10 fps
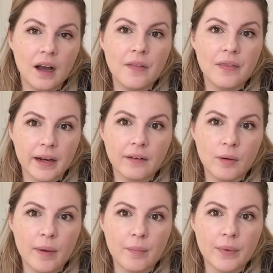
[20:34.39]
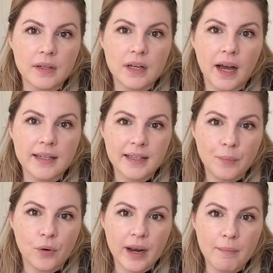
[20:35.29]
And then I remembered I
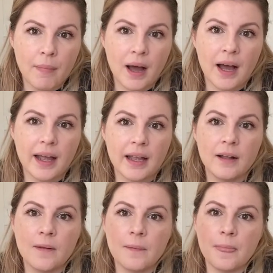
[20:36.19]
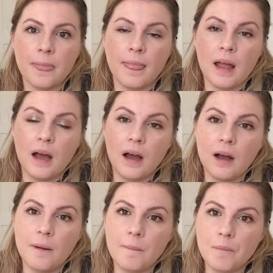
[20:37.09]
separate my
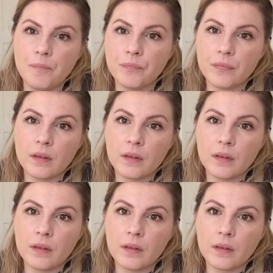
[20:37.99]
um,